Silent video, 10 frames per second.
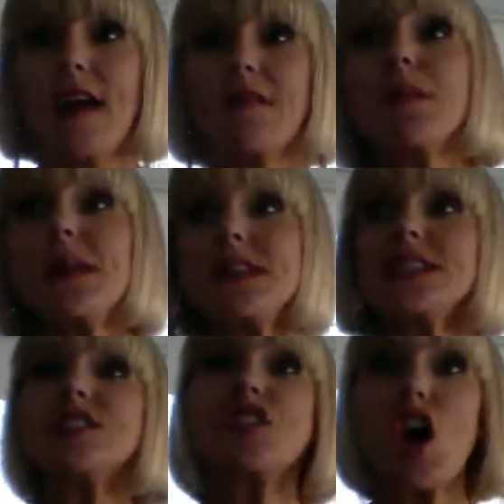
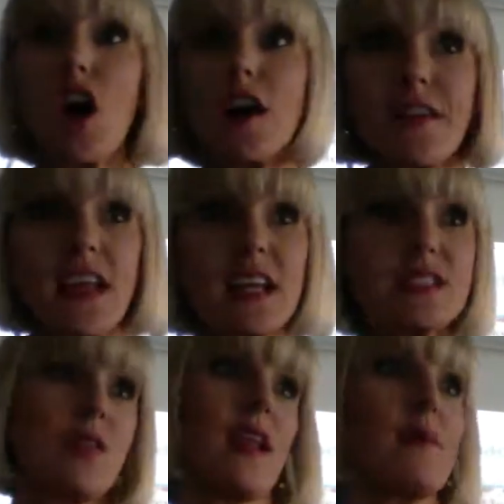Everybody's starving.
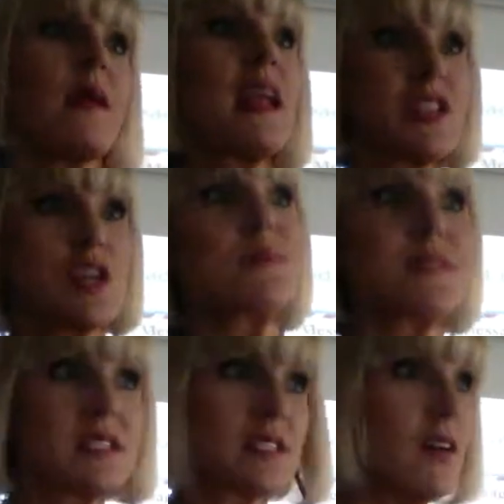So then I'm eating chips
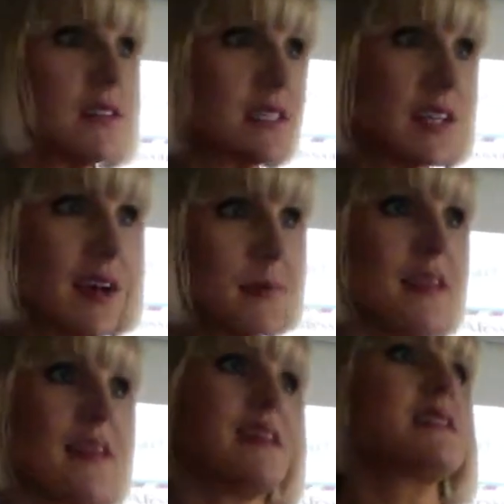and salsa
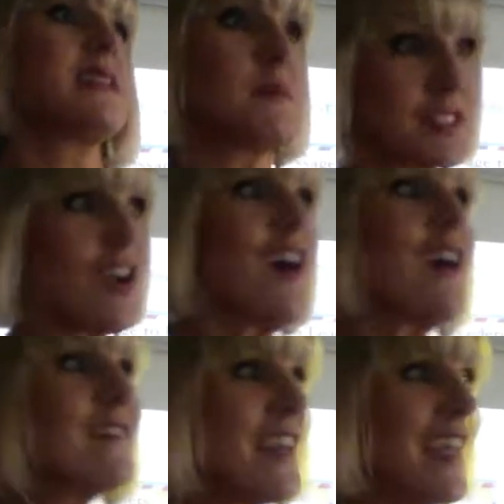because I'm
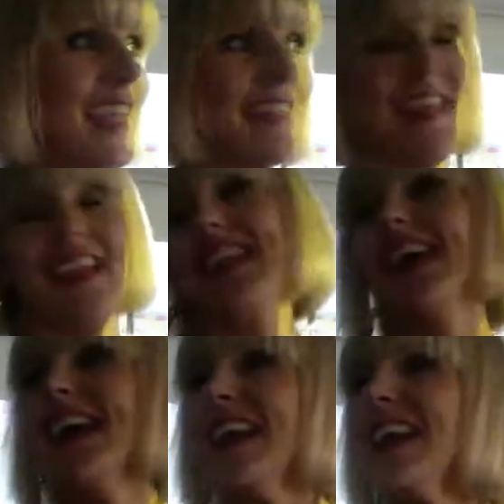starving. And then,
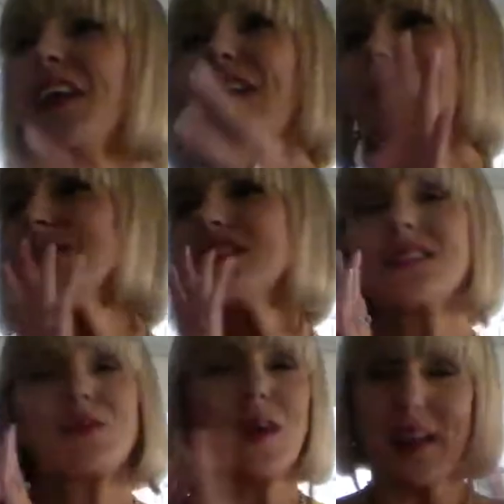you know, I'm
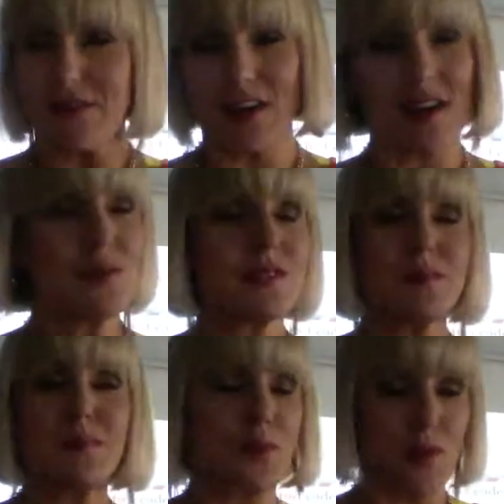just whatever. It was
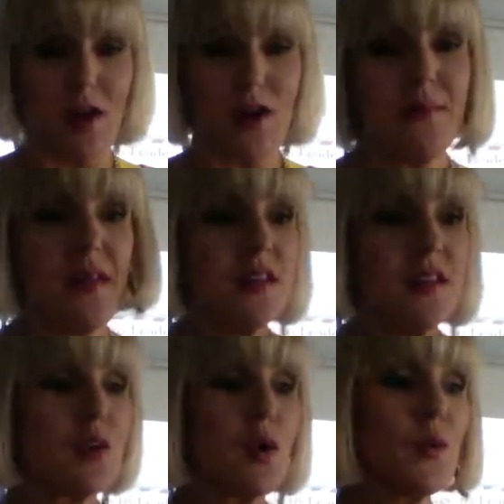brutal.
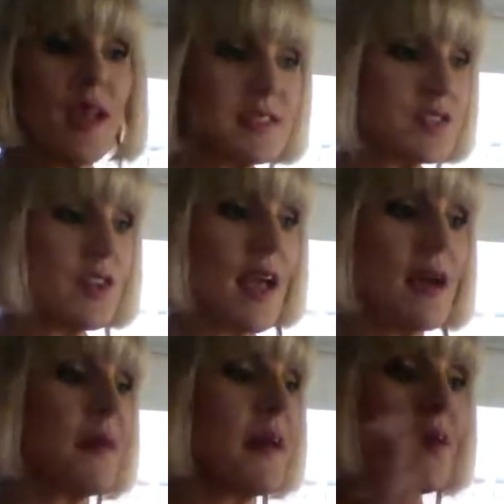So yesterday
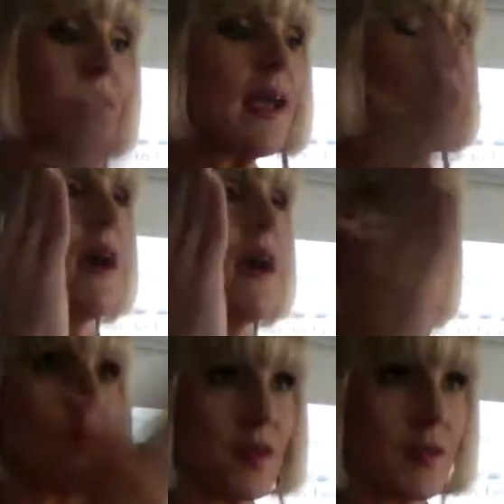I'm like, okay, I'm
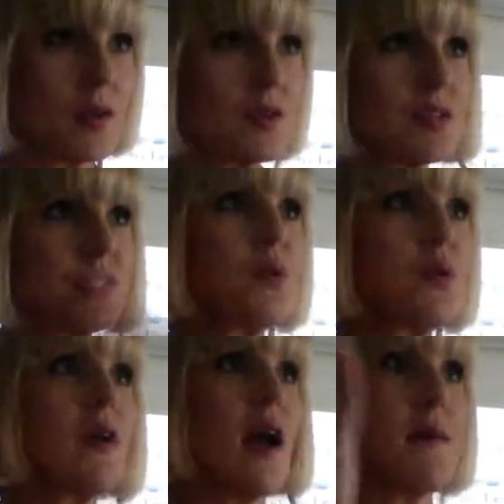going to the grocery
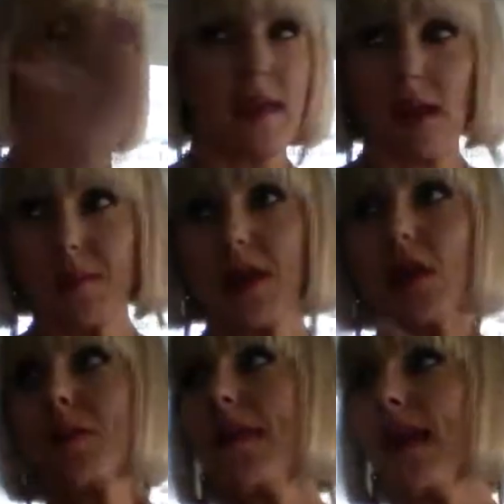store. I'm making a
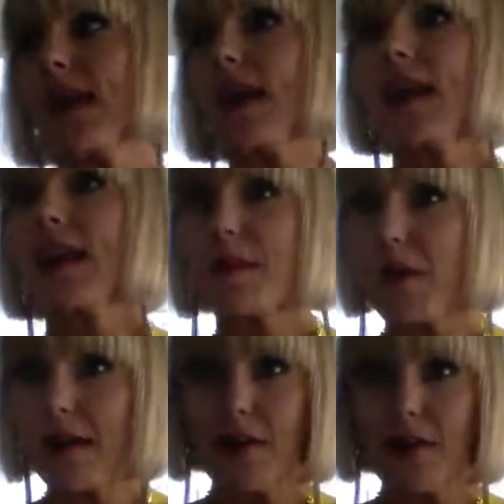meal plan. I
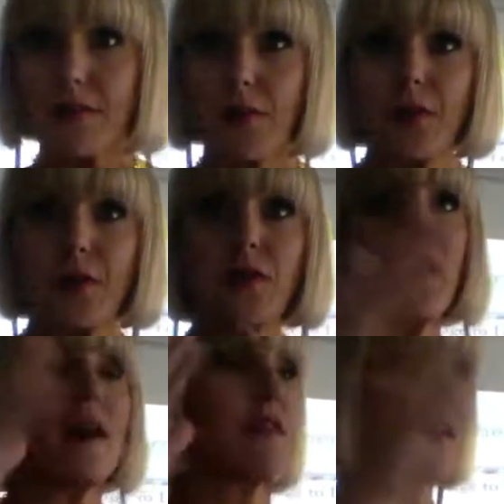bought all the food.
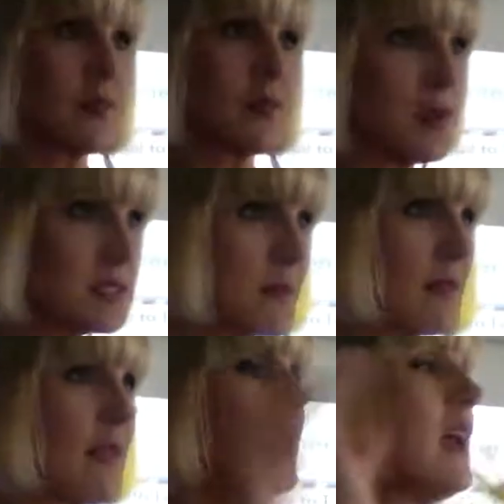I've got the recipe.
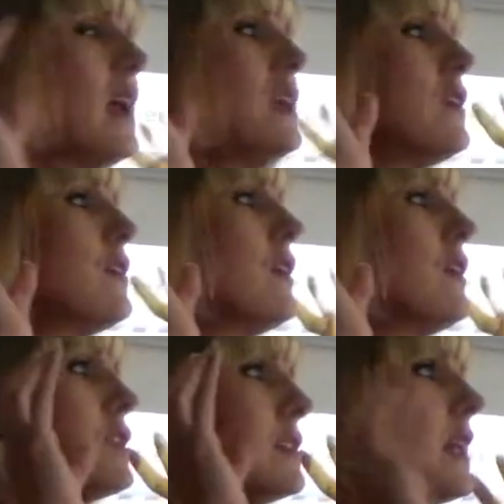Like you
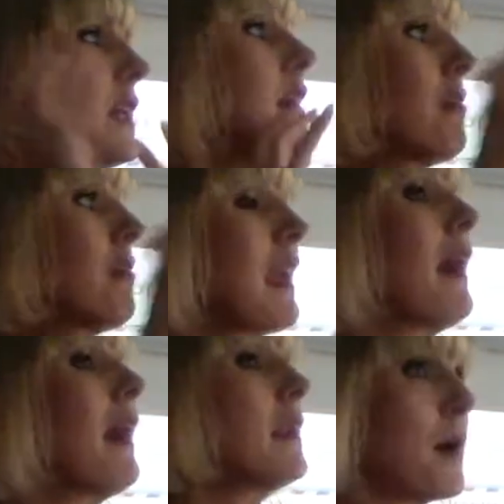just got to think
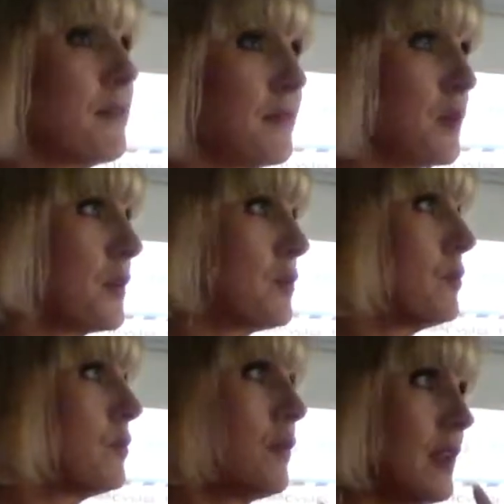ahead about food.
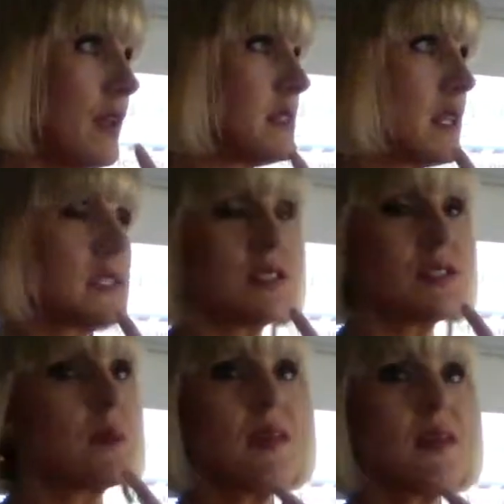
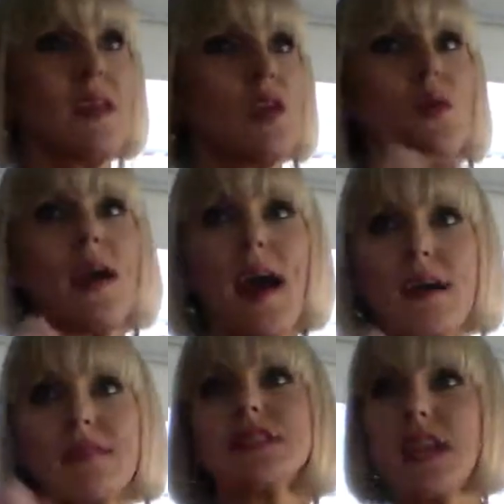It's something that you
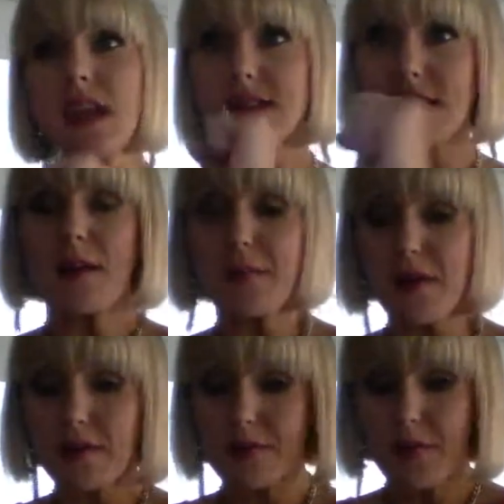have to stay on top
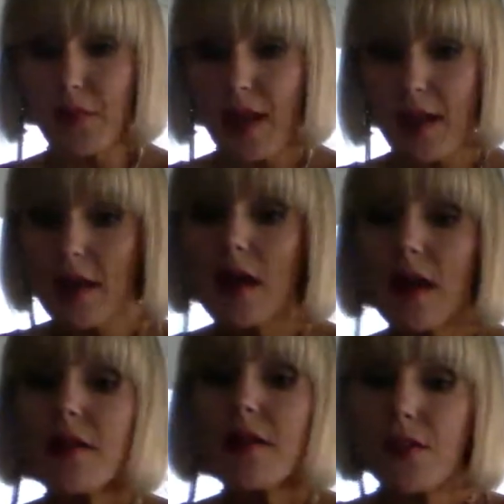of. Okay.
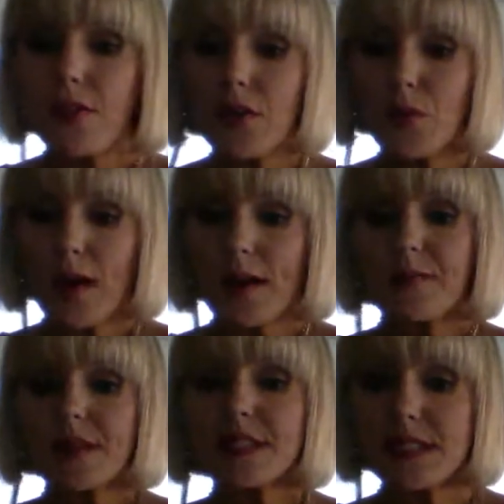The third one,
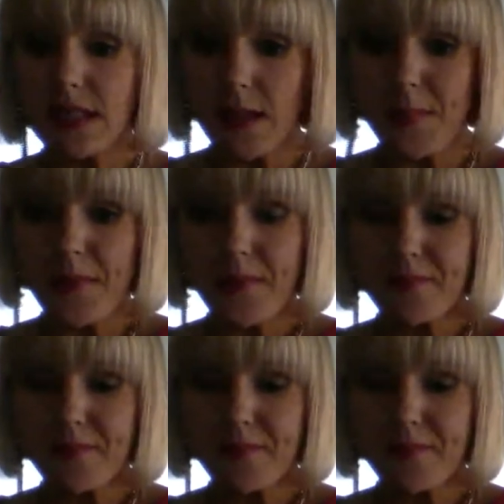sleep.